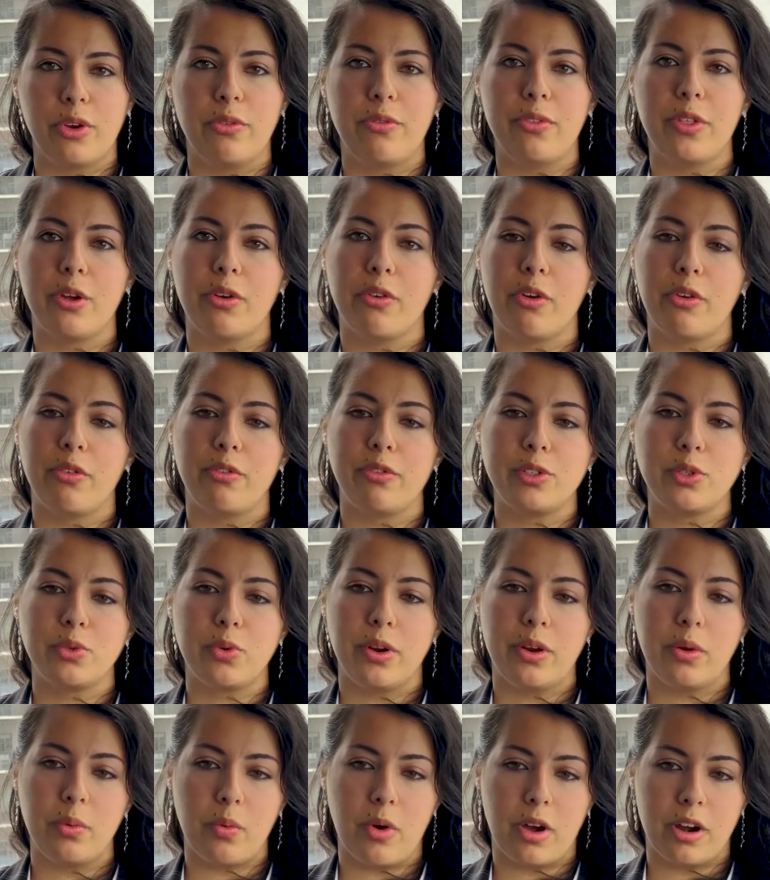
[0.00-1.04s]
of the Grove
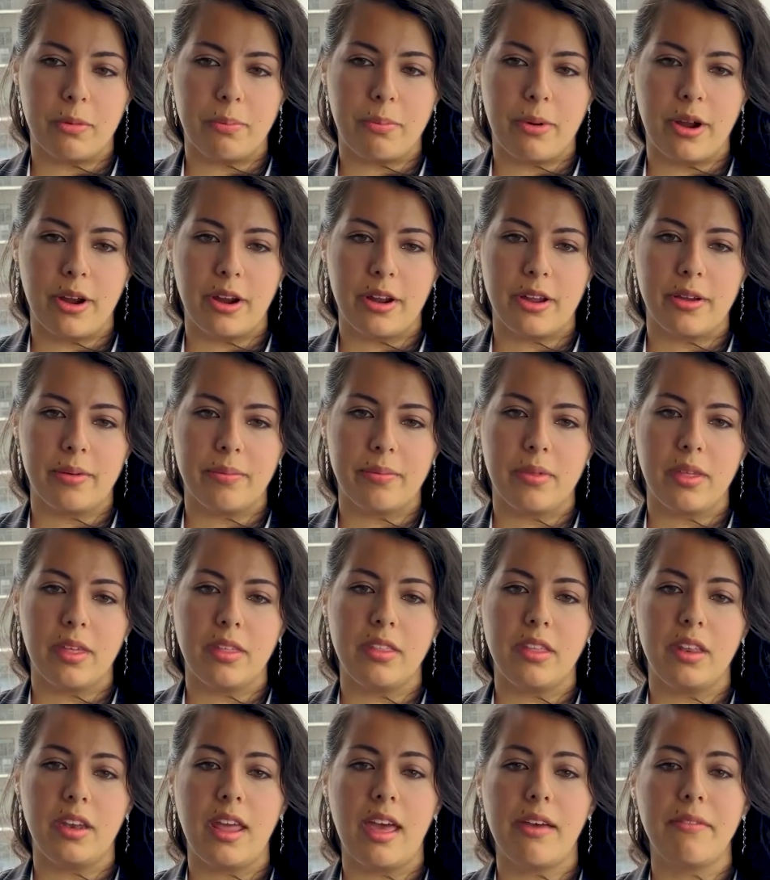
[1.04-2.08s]
Resort and Waterpark,
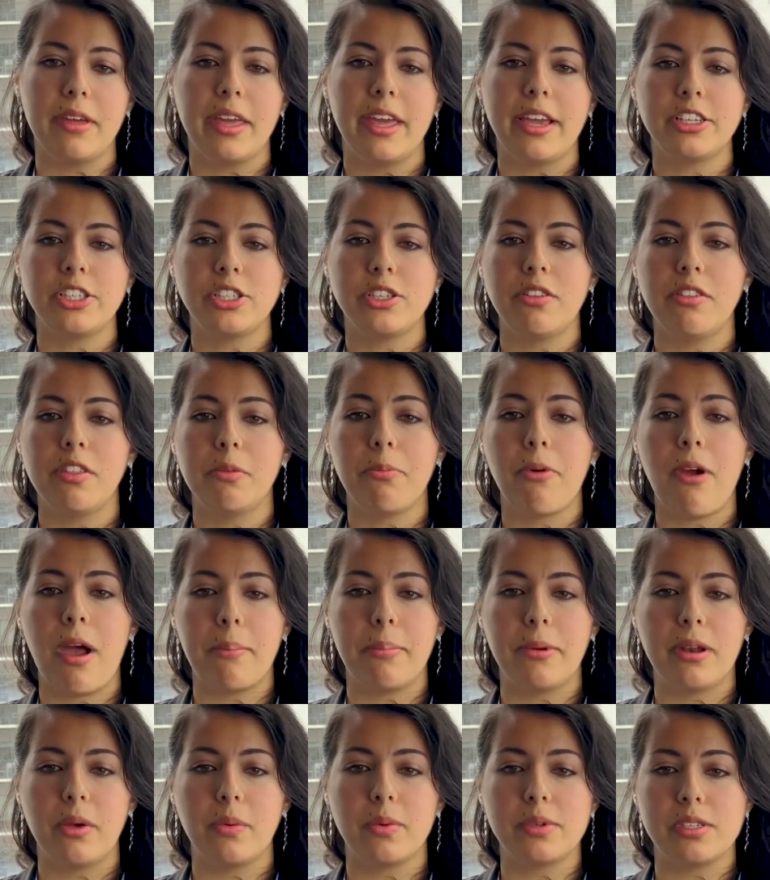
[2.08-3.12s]
the navigation of the
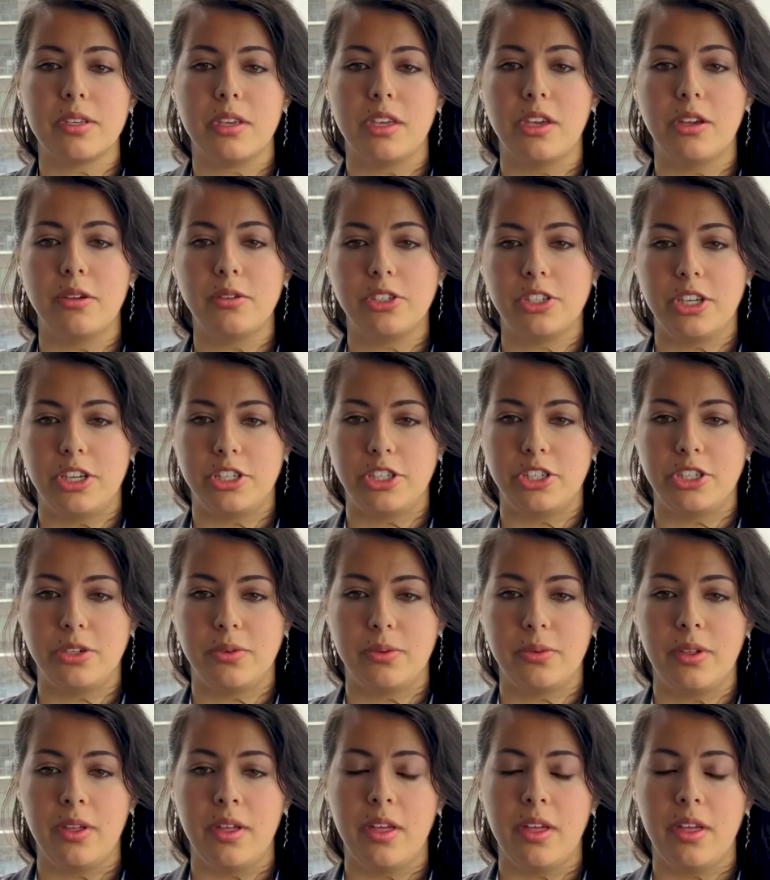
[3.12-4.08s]
property was a huge issue,